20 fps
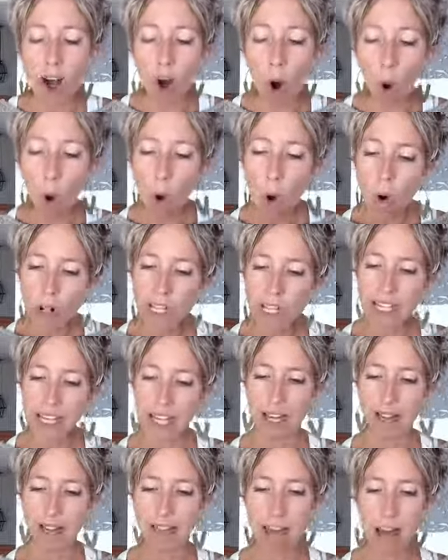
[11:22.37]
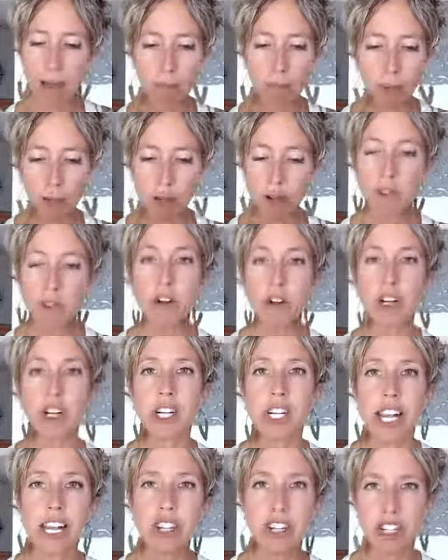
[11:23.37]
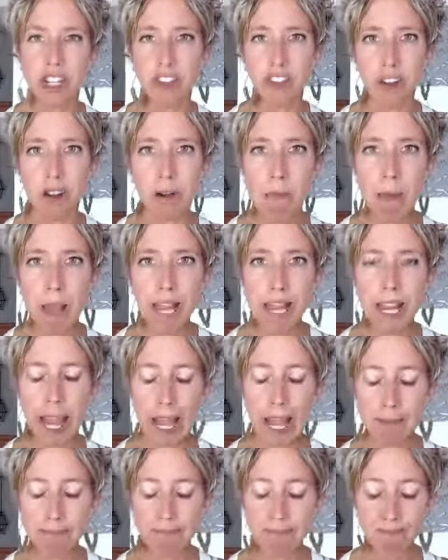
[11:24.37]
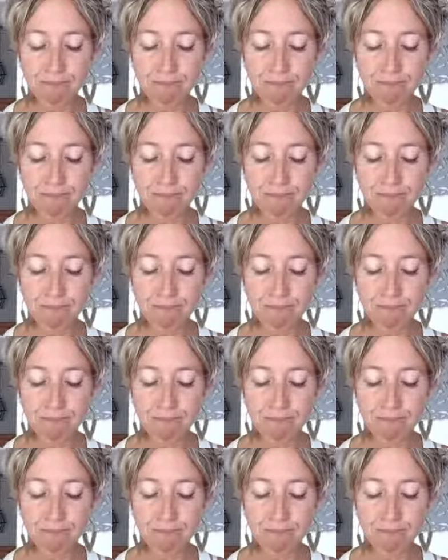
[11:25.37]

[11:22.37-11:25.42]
Holding that beautiful creation that you're making.